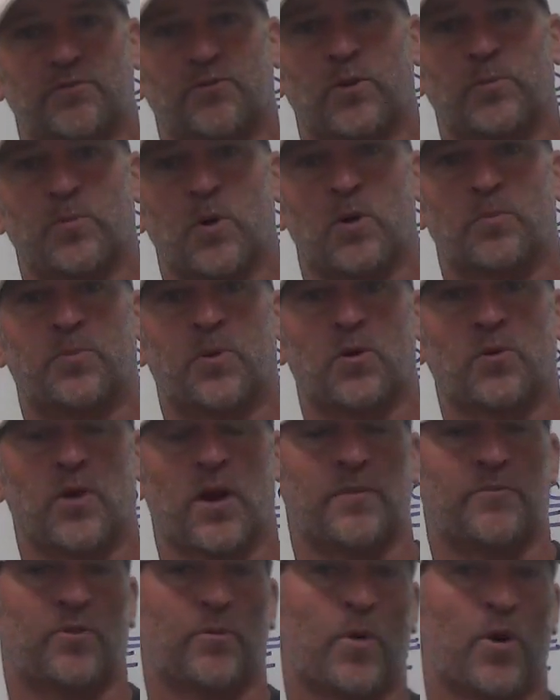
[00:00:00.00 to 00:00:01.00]
football
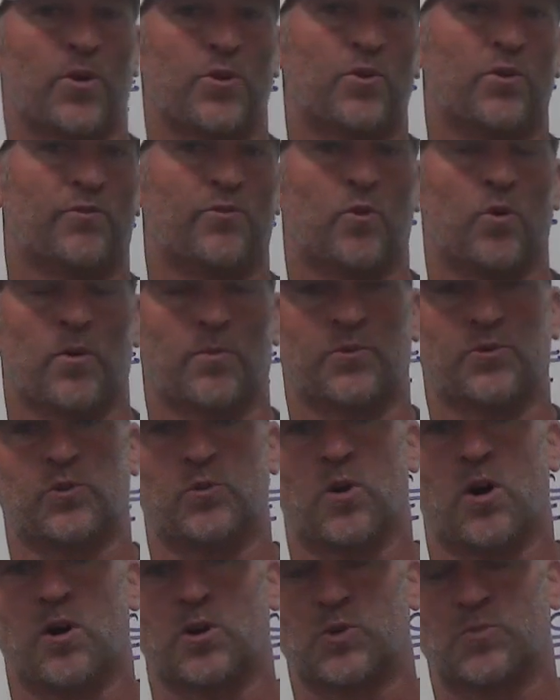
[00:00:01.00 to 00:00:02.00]
program, from our uniforms
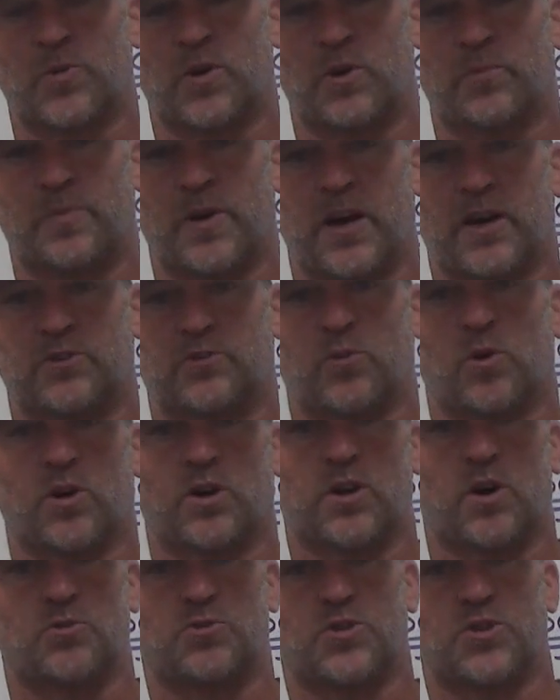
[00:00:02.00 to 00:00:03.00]
to our spirit packs to
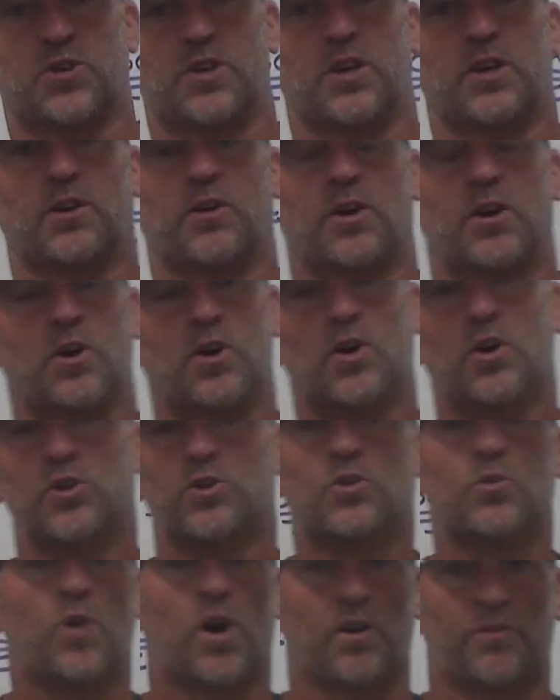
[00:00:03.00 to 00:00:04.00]
our coaches' gear
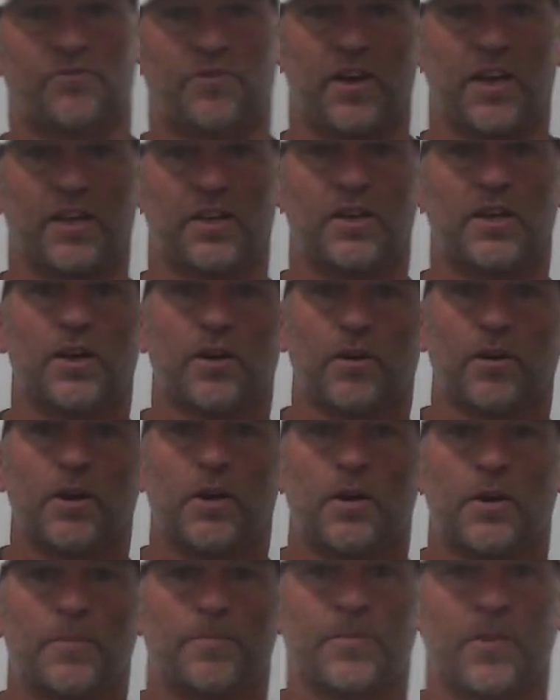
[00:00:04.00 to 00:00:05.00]
to our fan gear.
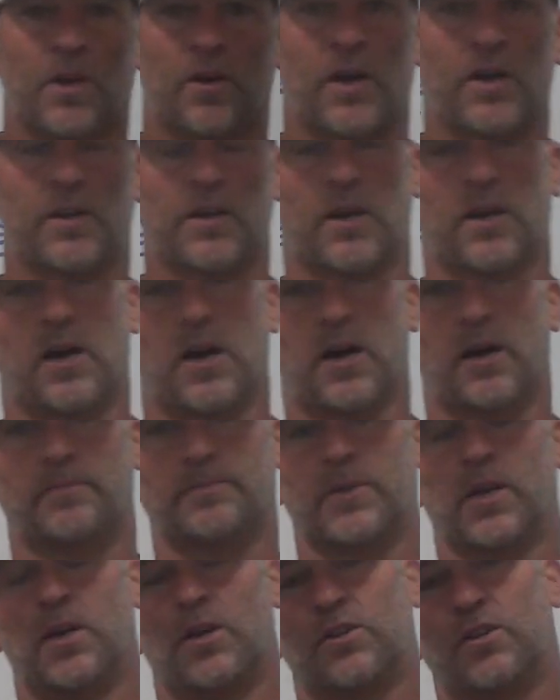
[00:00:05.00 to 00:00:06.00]
All right.
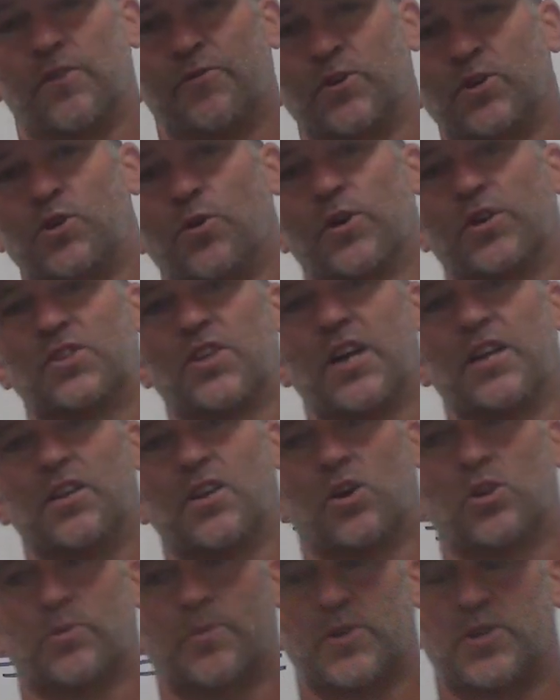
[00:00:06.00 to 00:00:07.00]
DifferenceUSA,
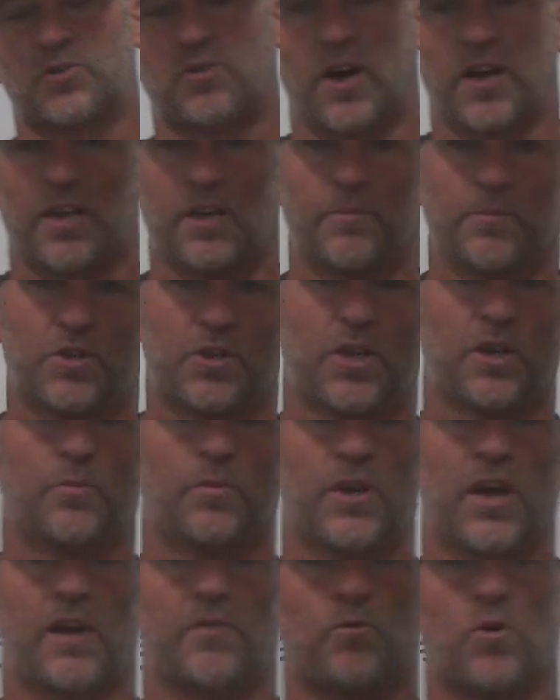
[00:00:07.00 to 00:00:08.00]
the ultimate striking
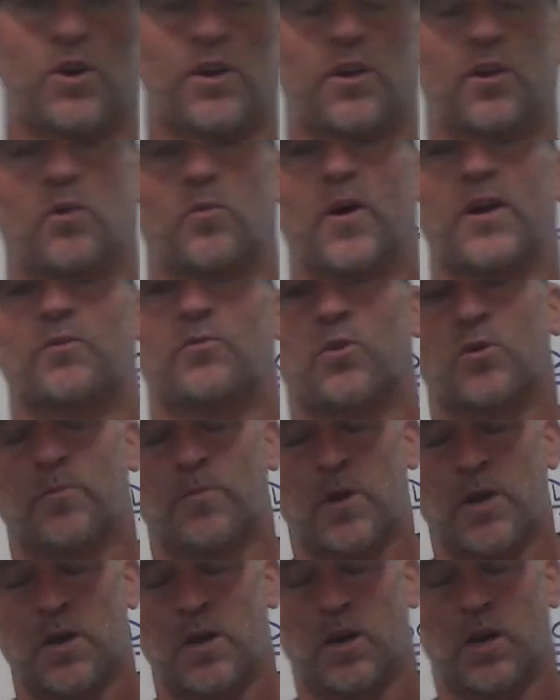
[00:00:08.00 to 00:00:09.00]
machine. We have one in our weight
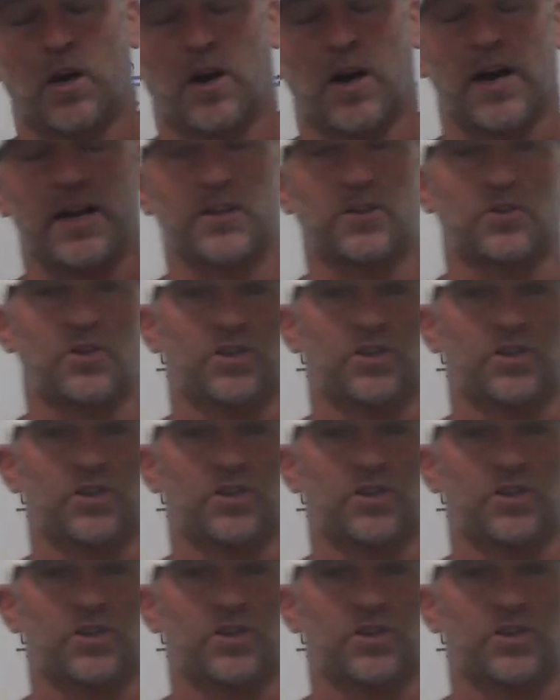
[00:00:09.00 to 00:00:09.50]
room. All right. It's